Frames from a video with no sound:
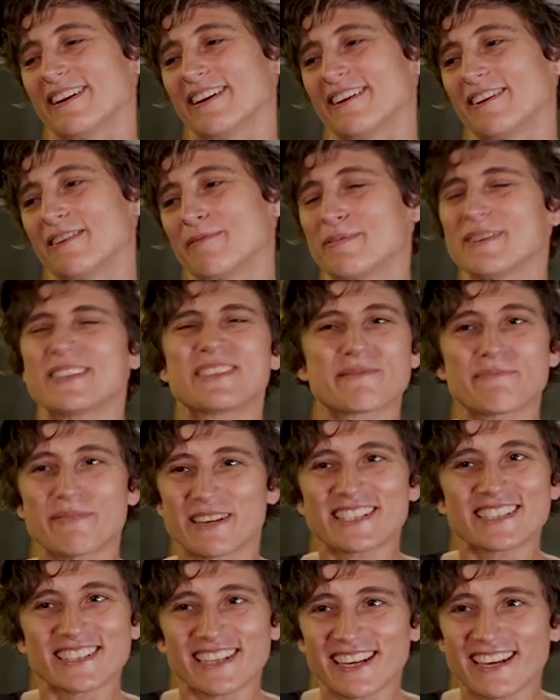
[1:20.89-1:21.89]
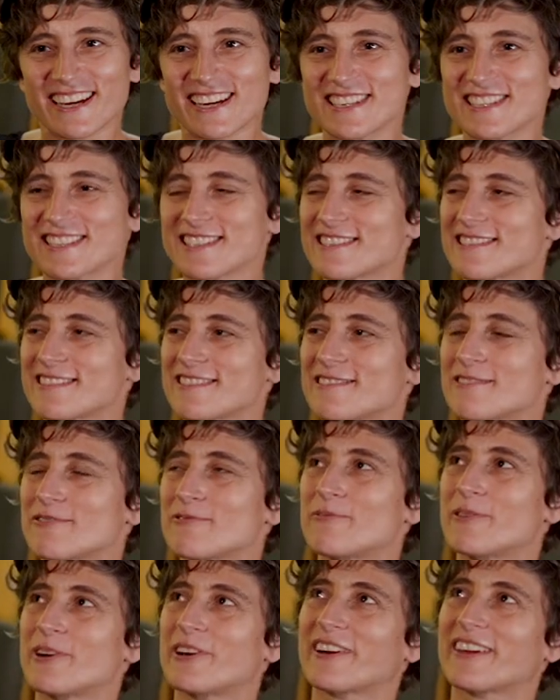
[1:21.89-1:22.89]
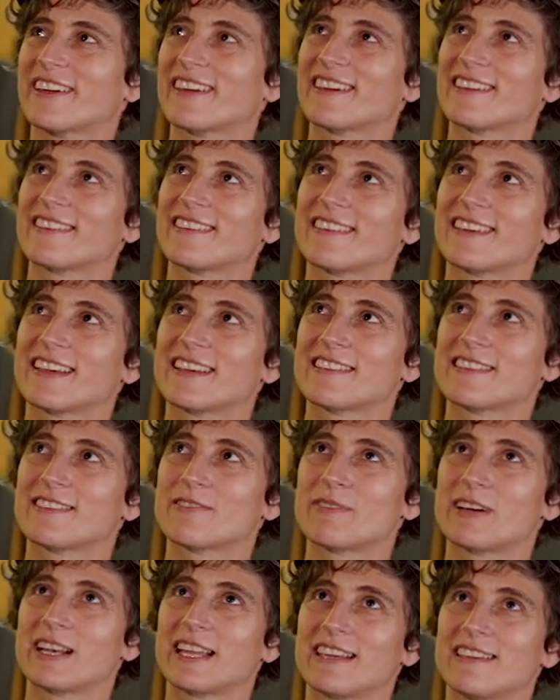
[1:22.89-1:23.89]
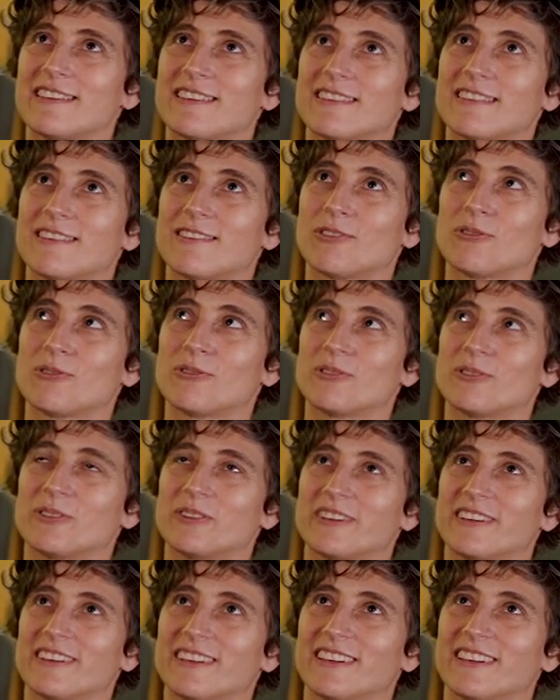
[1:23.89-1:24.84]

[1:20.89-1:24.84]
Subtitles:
are a bit specialized to work in things related to